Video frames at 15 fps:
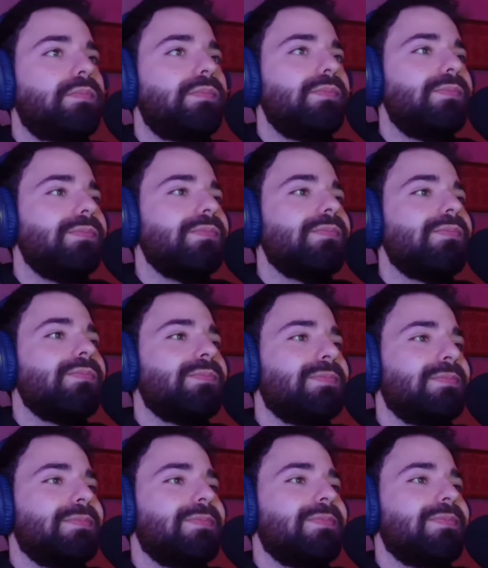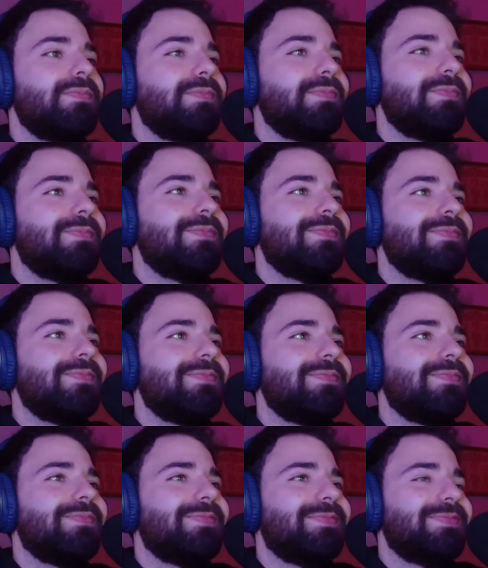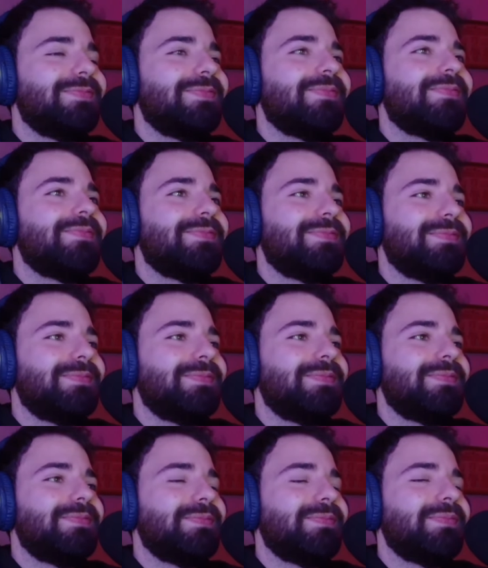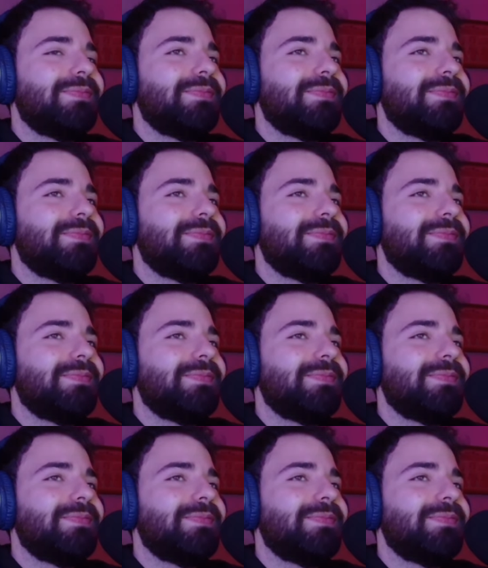No words are spoken by the person on screen.